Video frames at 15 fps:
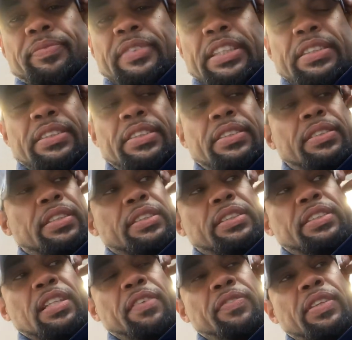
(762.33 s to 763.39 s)
the
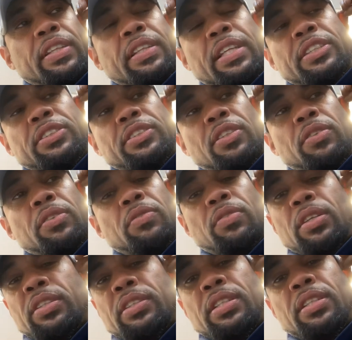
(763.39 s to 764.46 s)
stuff that they show
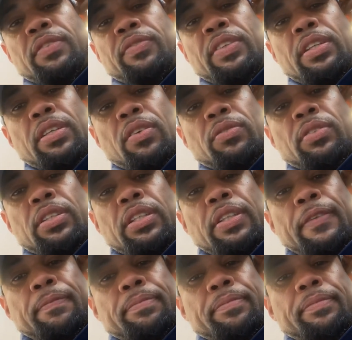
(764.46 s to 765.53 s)
you on TV
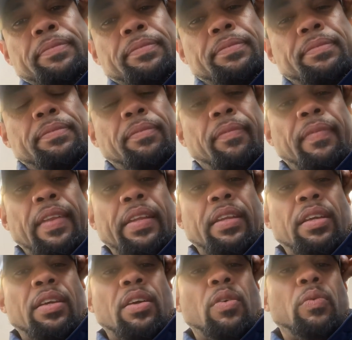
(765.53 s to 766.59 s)
only
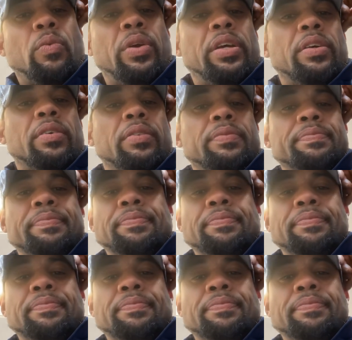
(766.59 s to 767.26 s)
real.